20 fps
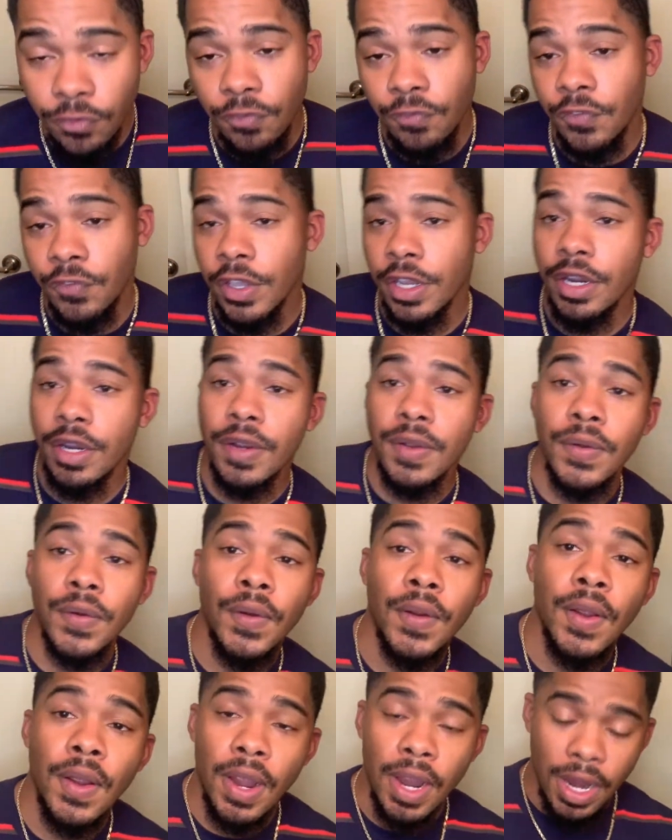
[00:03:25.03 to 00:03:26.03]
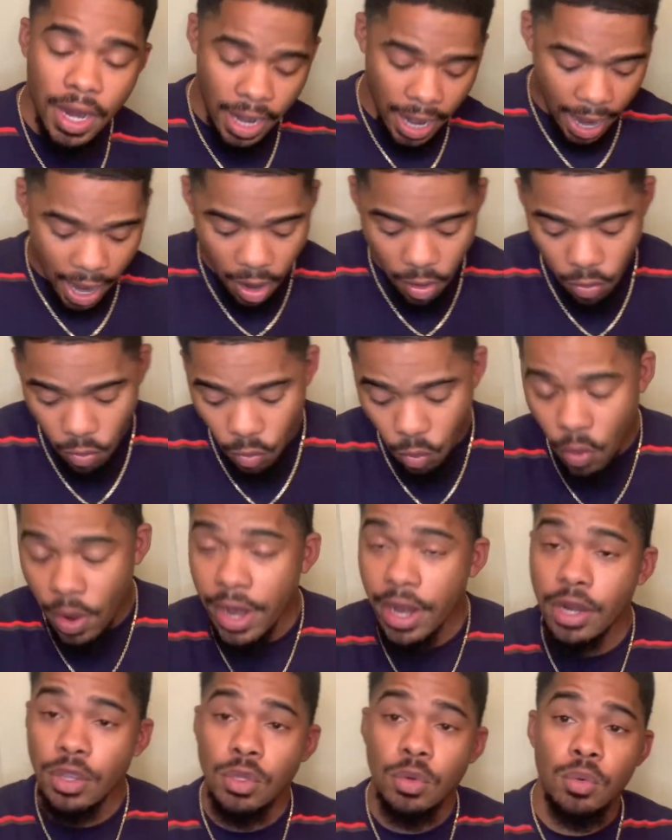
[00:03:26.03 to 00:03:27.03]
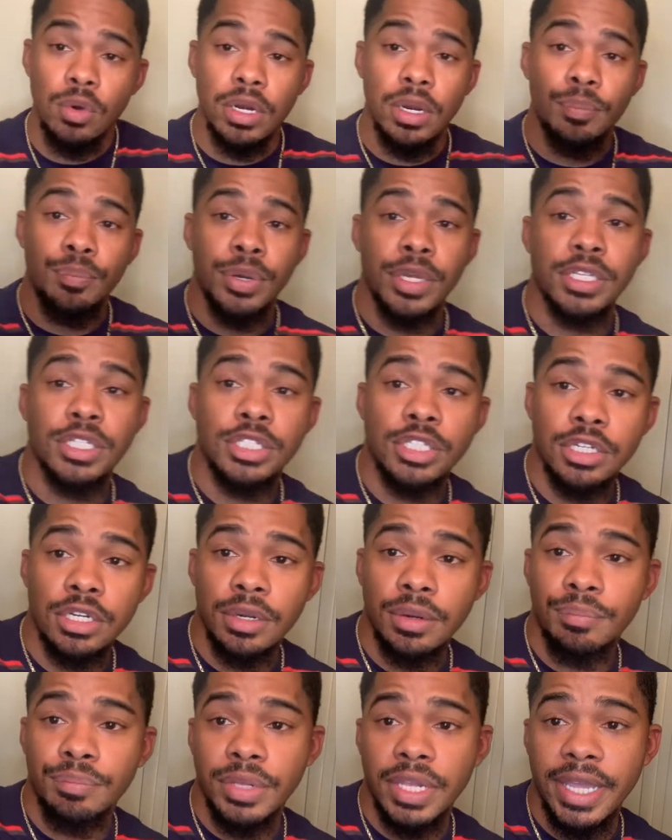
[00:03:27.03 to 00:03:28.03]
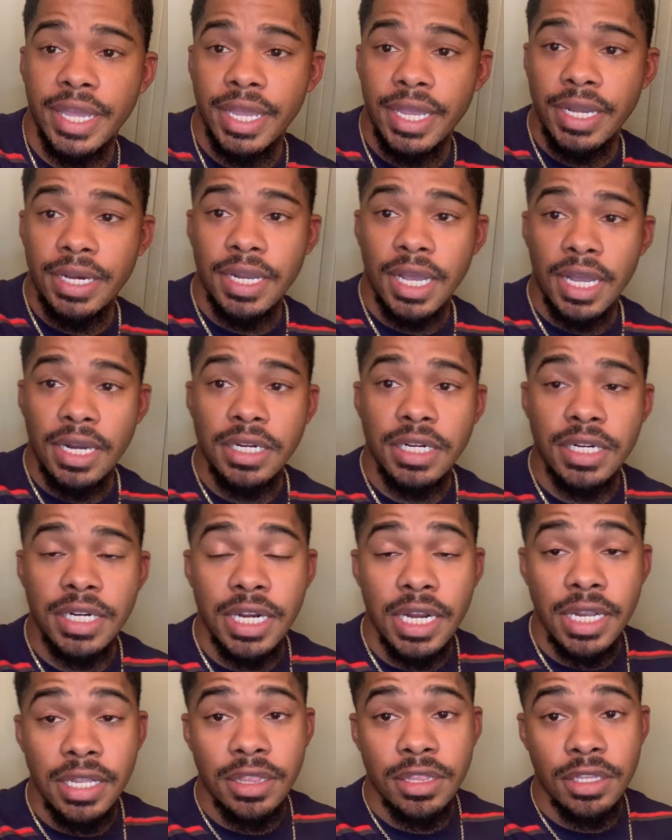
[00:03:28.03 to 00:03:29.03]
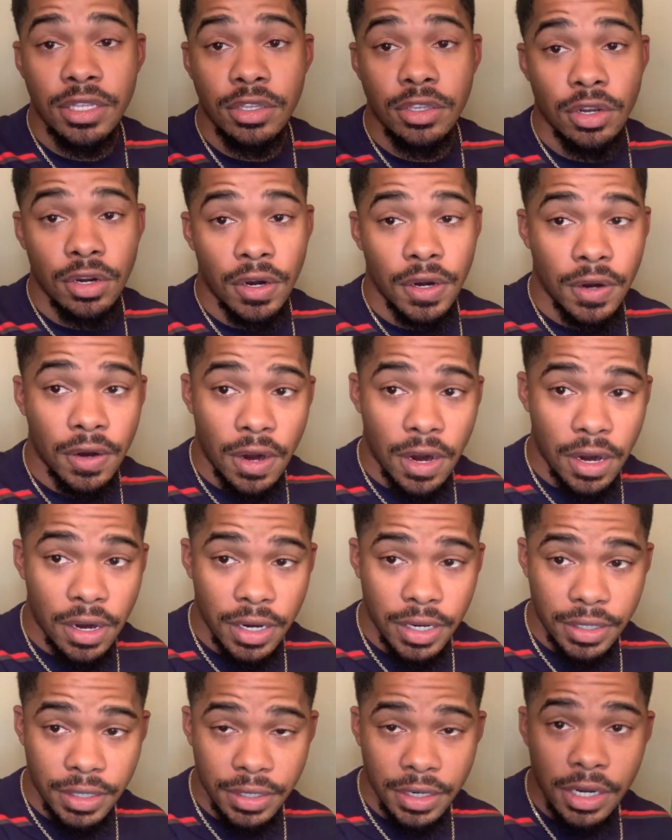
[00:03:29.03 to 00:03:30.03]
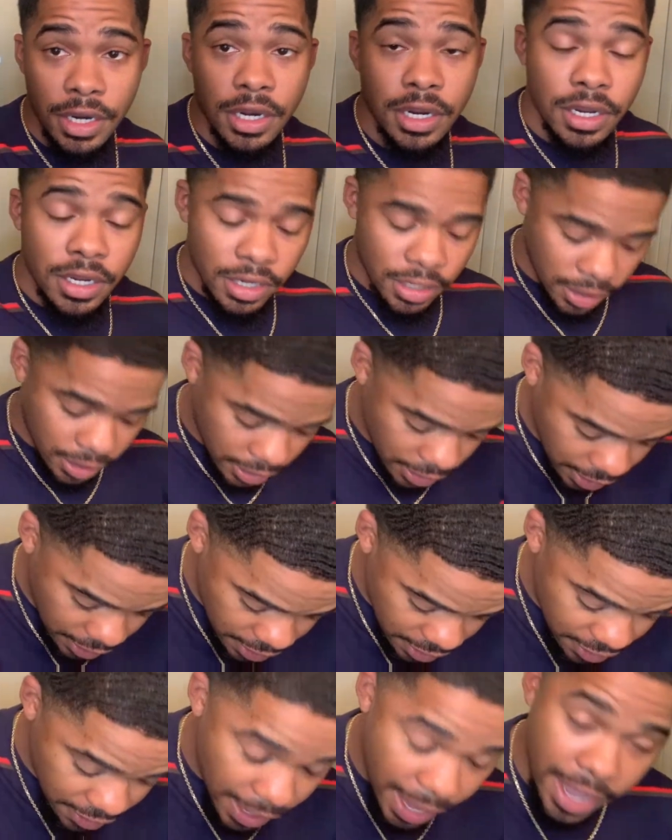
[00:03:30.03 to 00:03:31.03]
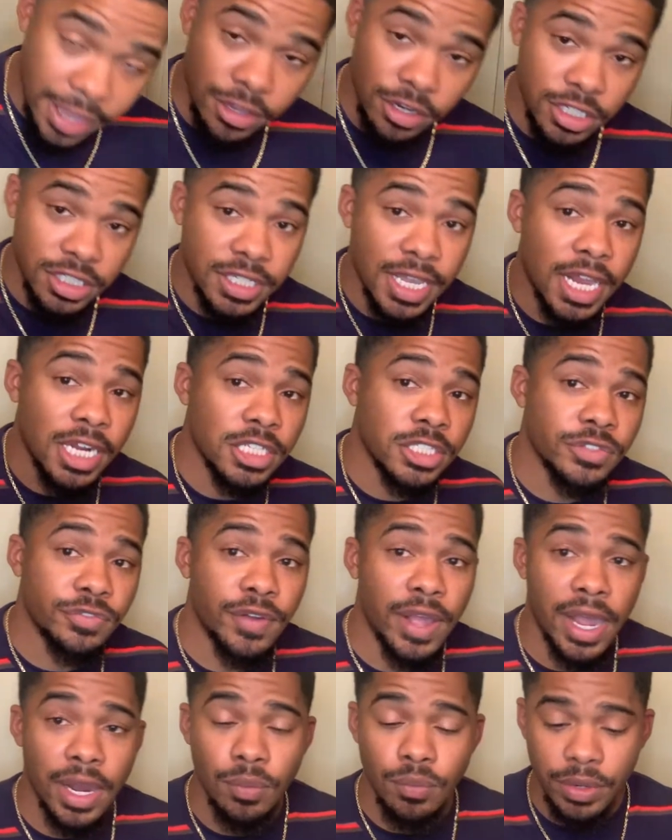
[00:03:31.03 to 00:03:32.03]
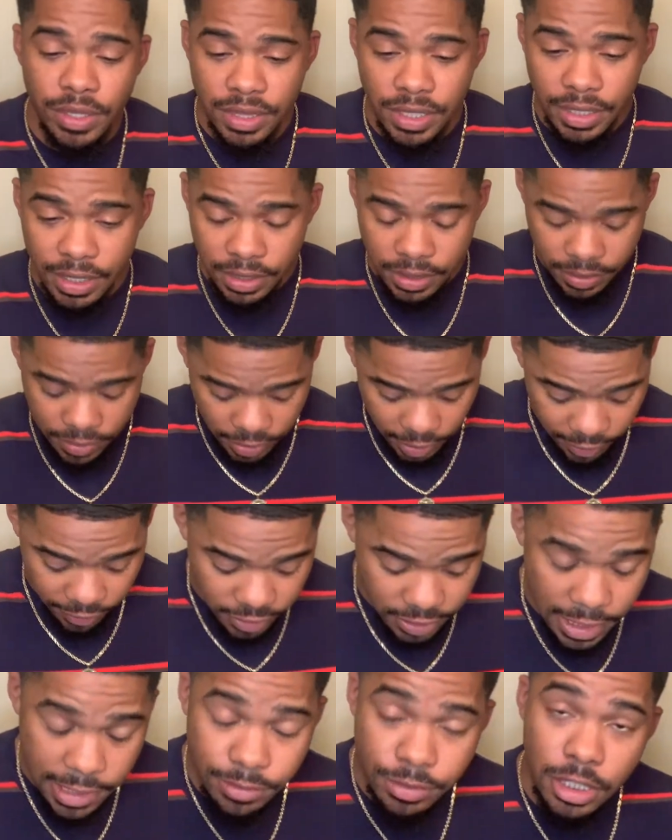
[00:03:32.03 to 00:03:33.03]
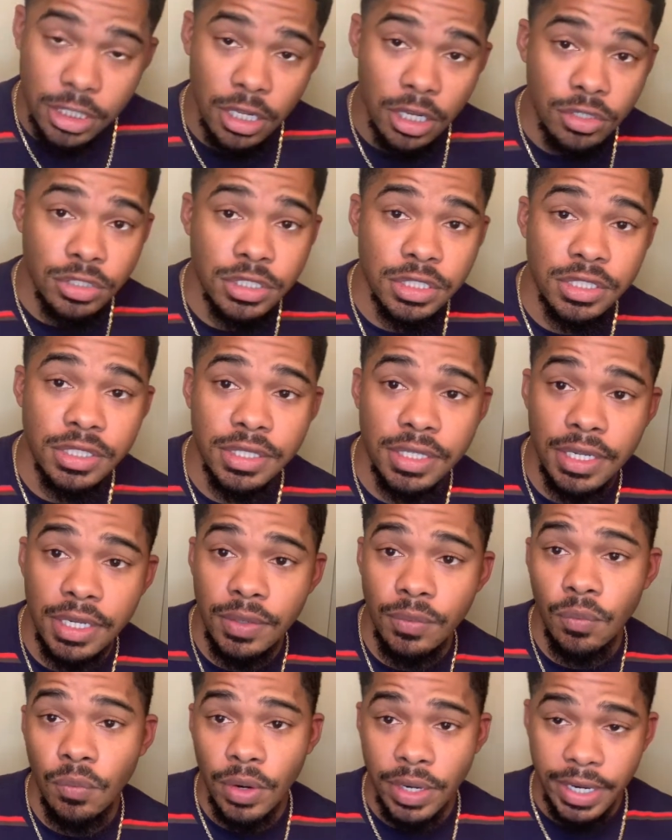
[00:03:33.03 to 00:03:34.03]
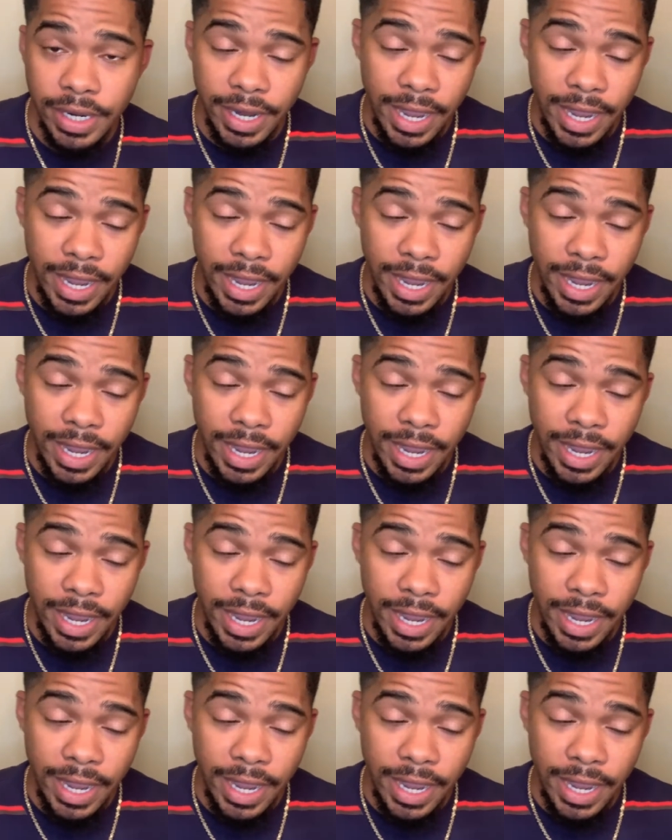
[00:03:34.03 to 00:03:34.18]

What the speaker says: figure out where you want to put your blade underneath your guard, and you're satisfied with it, it seems closer than what it